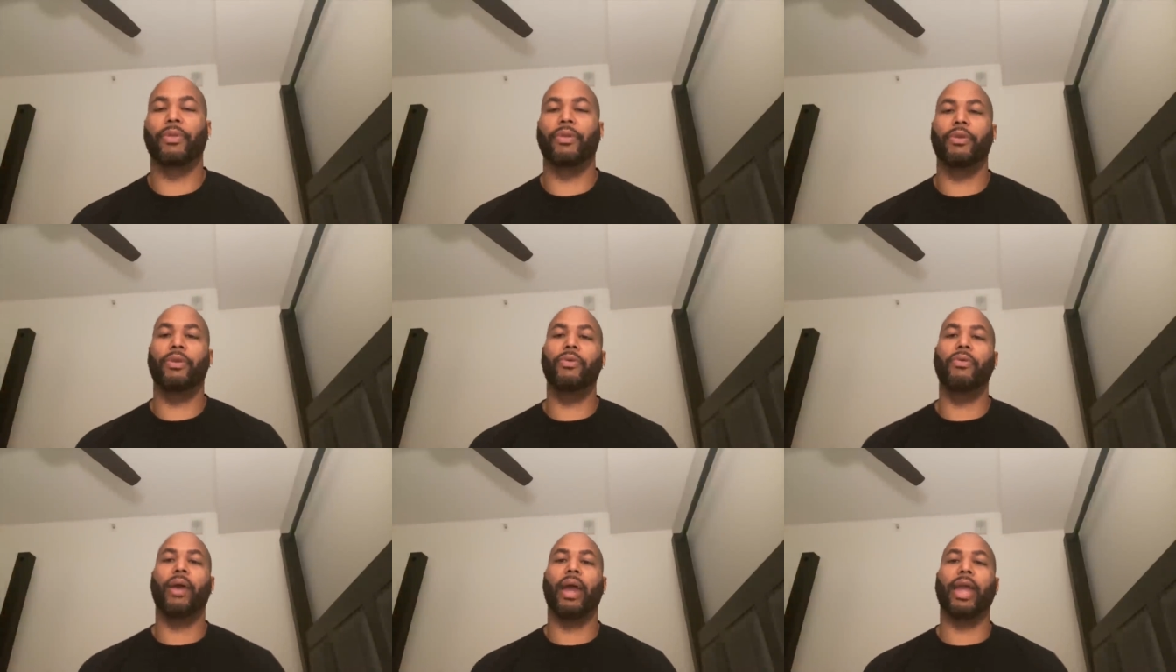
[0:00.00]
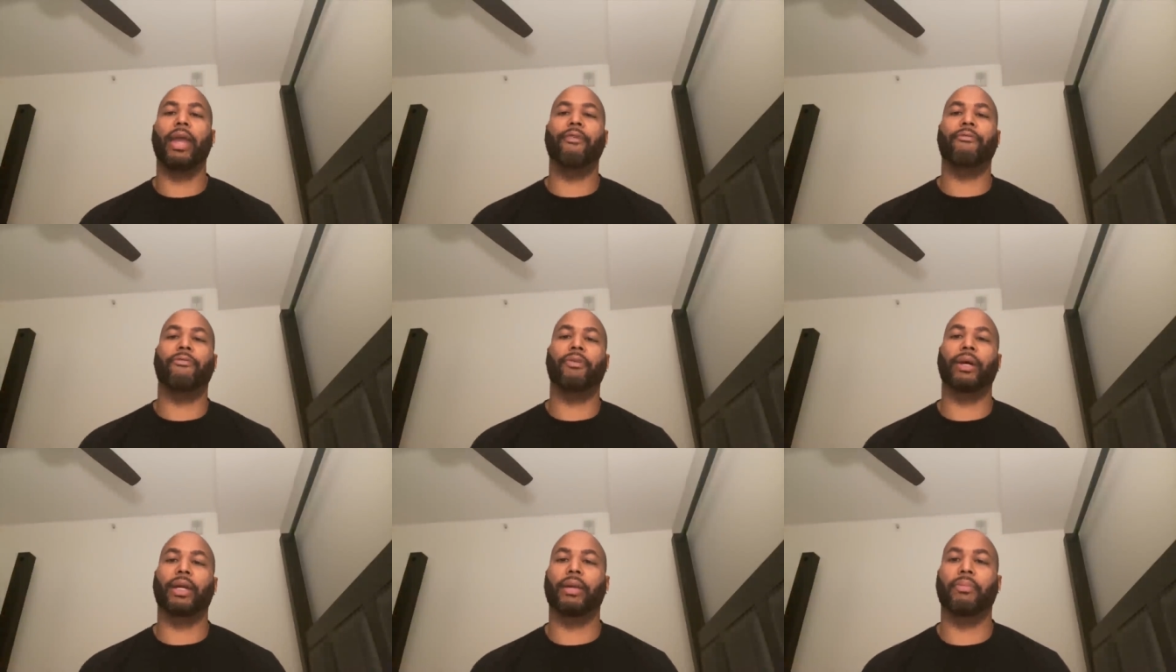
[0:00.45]
You
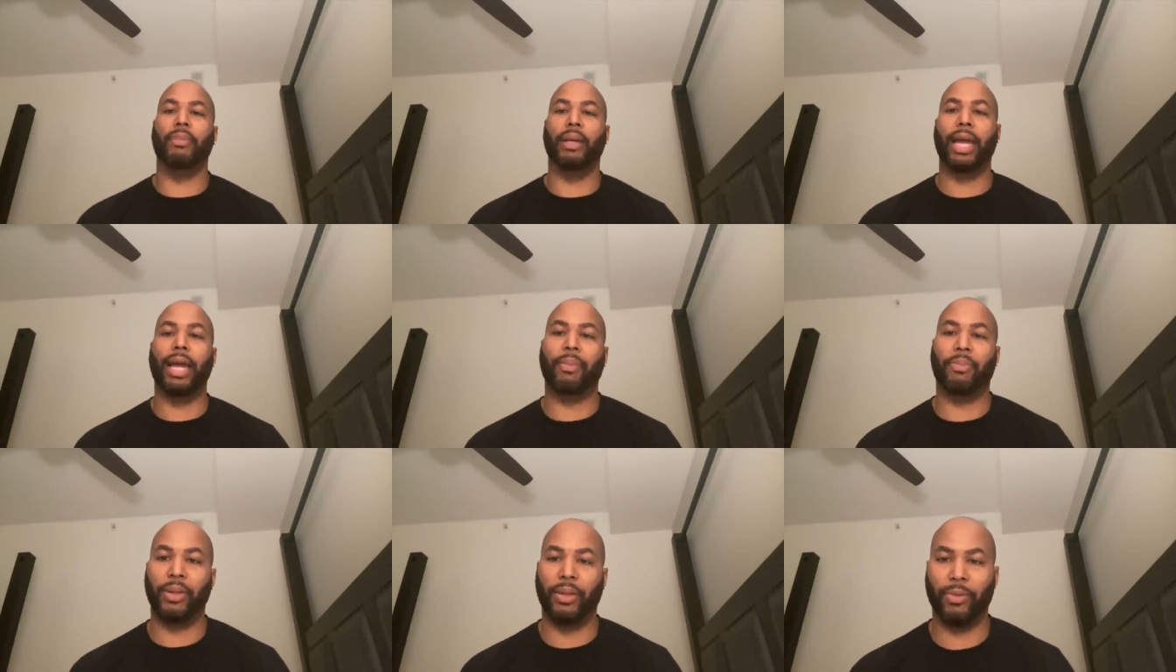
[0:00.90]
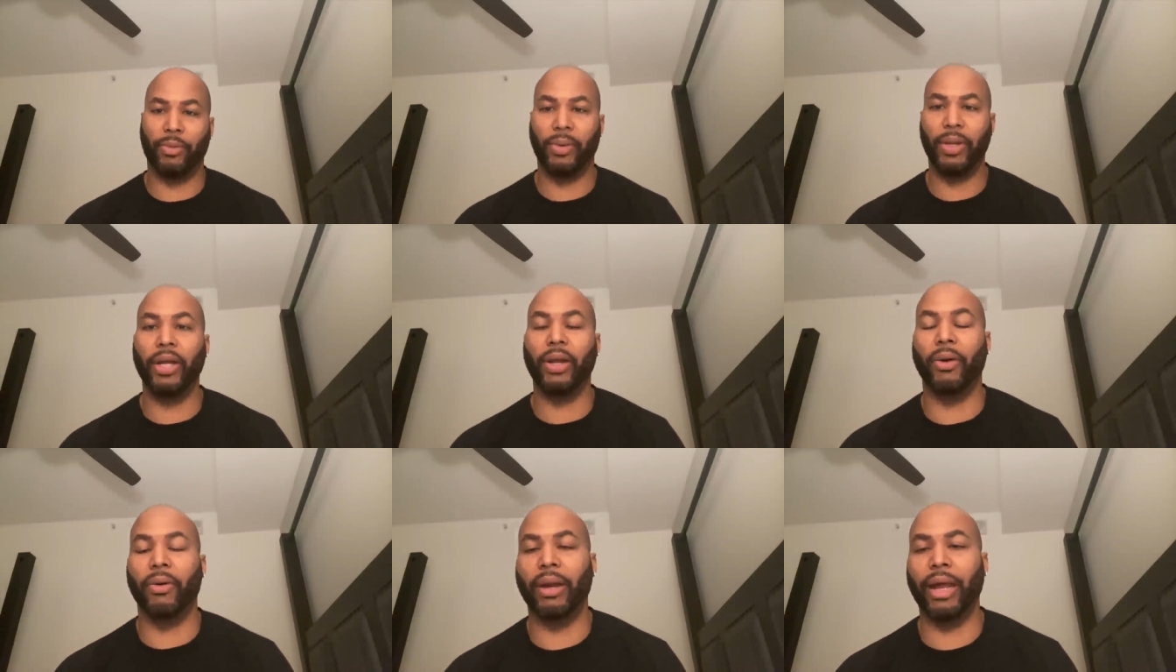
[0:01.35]
hate fucking black people.
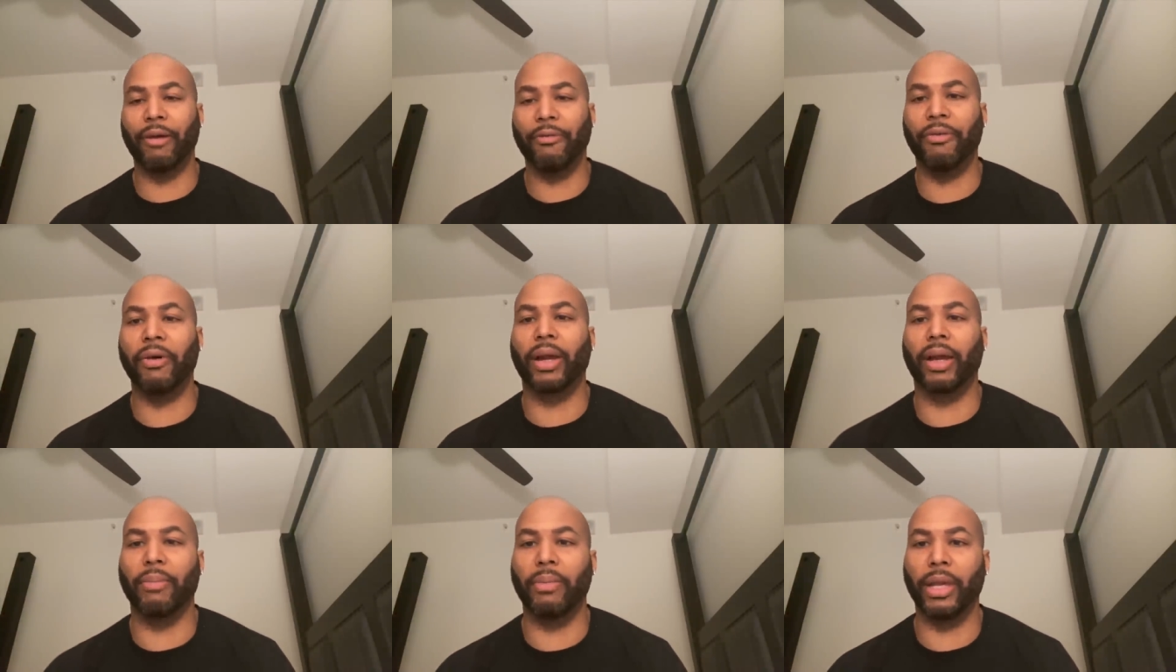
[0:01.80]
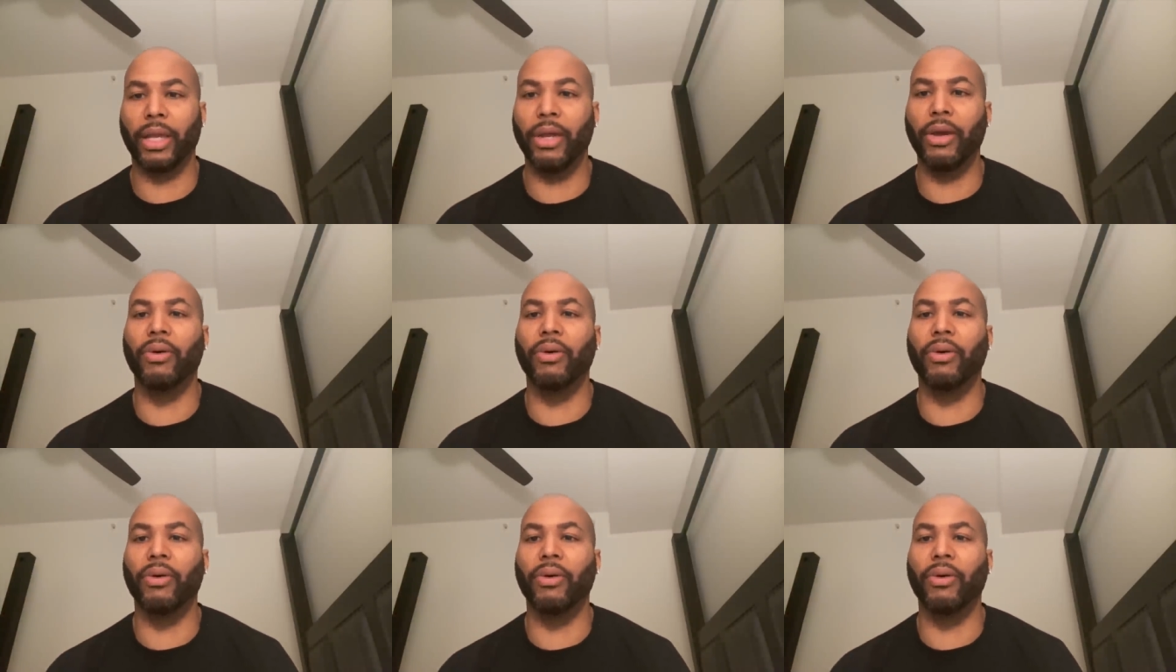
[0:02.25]
We know what that fucking means.